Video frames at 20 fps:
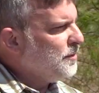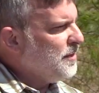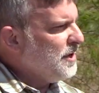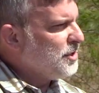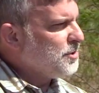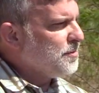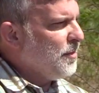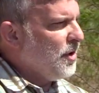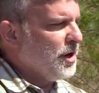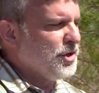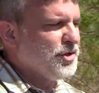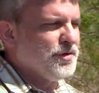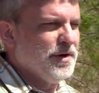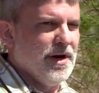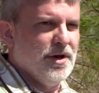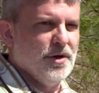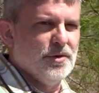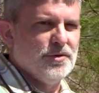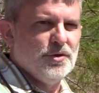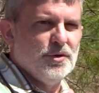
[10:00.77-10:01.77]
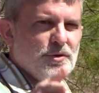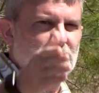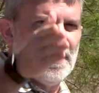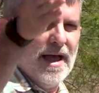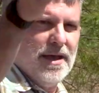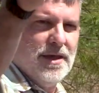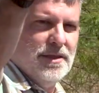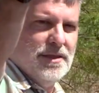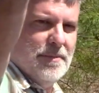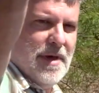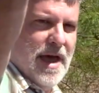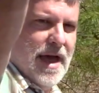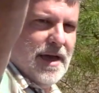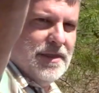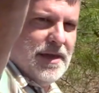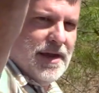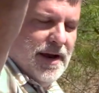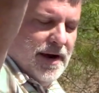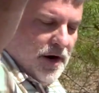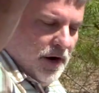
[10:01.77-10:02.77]
with Benchmark Trails, who's back in the
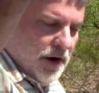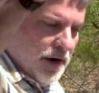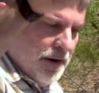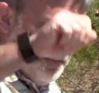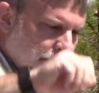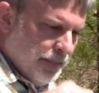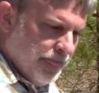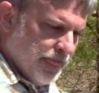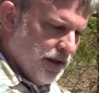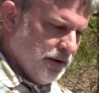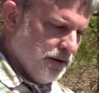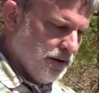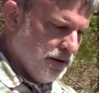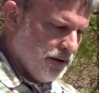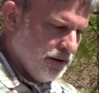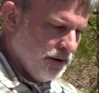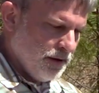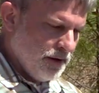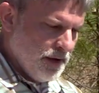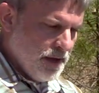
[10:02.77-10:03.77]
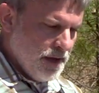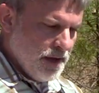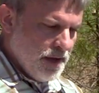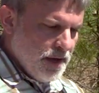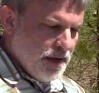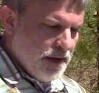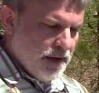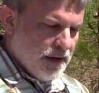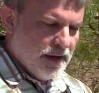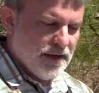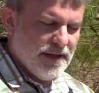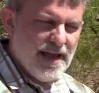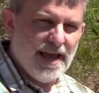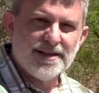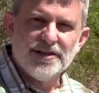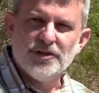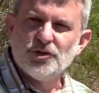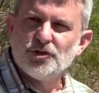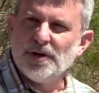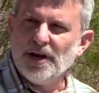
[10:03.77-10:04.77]
back there,
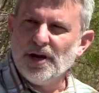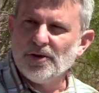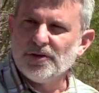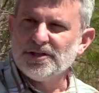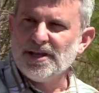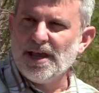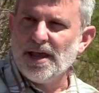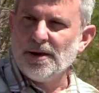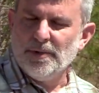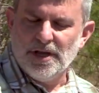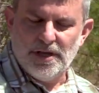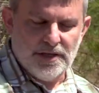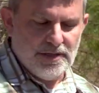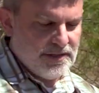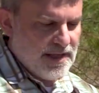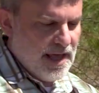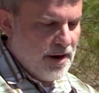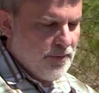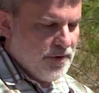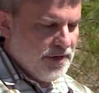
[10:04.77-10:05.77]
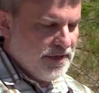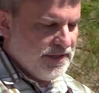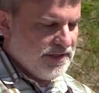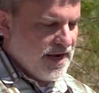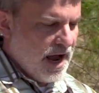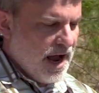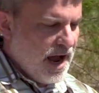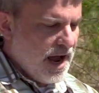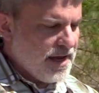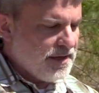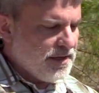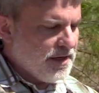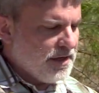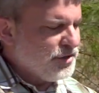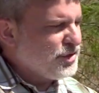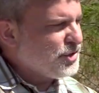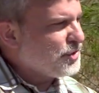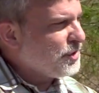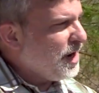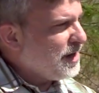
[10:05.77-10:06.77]
connected trail segments that were designed and
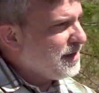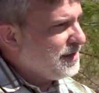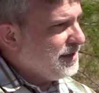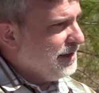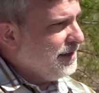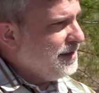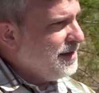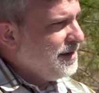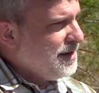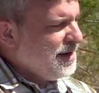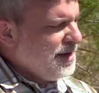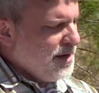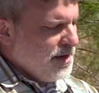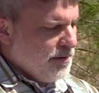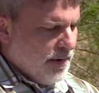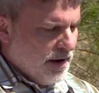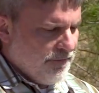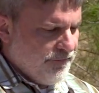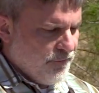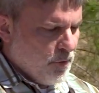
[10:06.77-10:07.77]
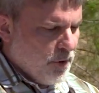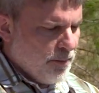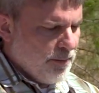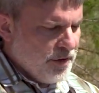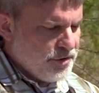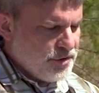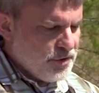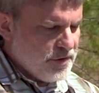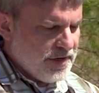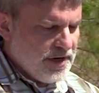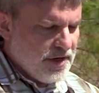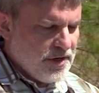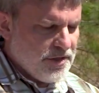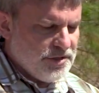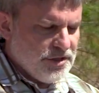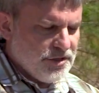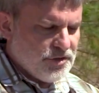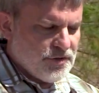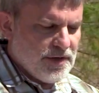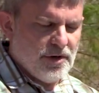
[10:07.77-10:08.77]
constructed by former Duke
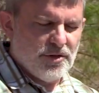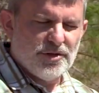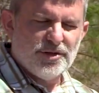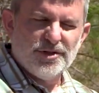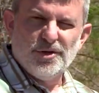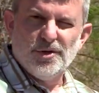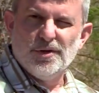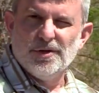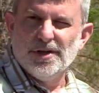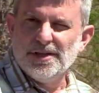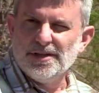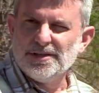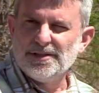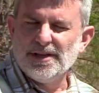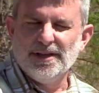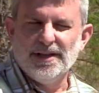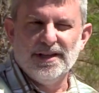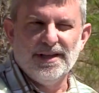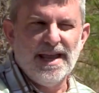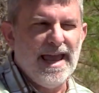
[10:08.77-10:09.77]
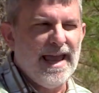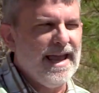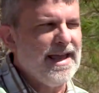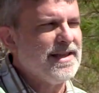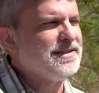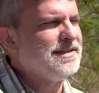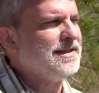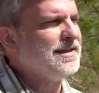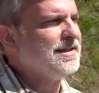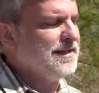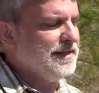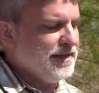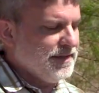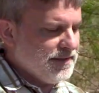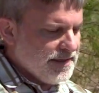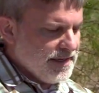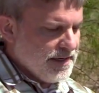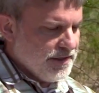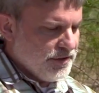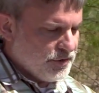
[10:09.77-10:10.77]
Energy Trails students and enhanced
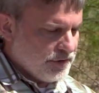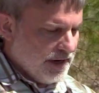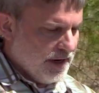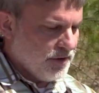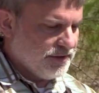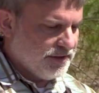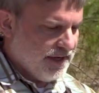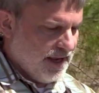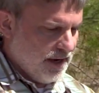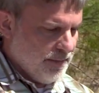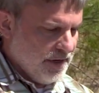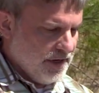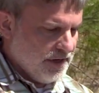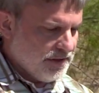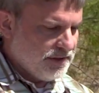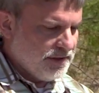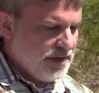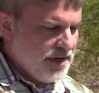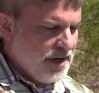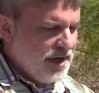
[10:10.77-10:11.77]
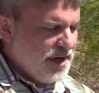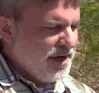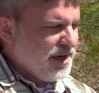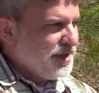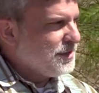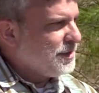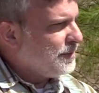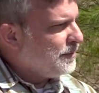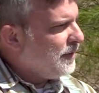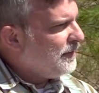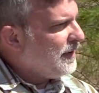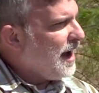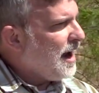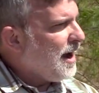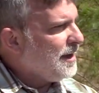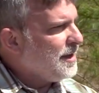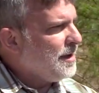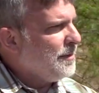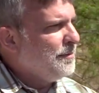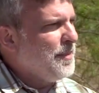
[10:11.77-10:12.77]
existing trail segments to
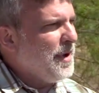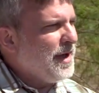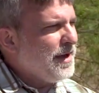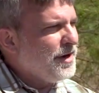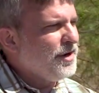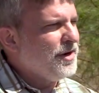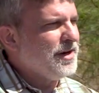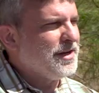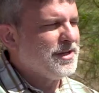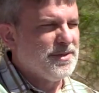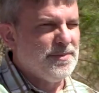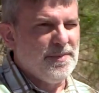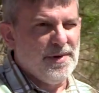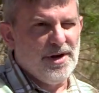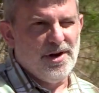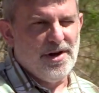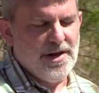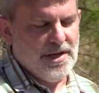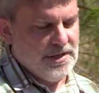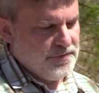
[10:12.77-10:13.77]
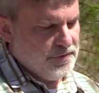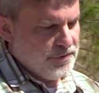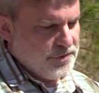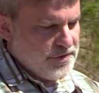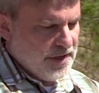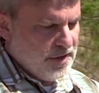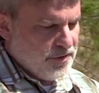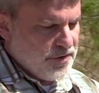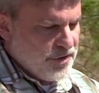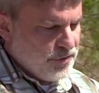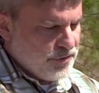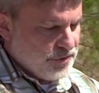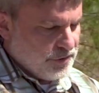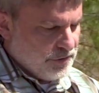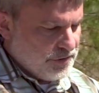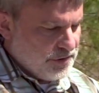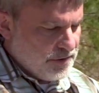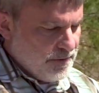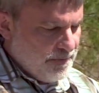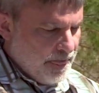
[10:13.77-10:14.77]
provide a better experience for trail
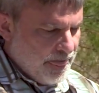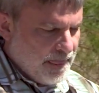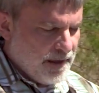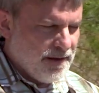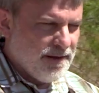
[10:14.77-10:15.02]
users.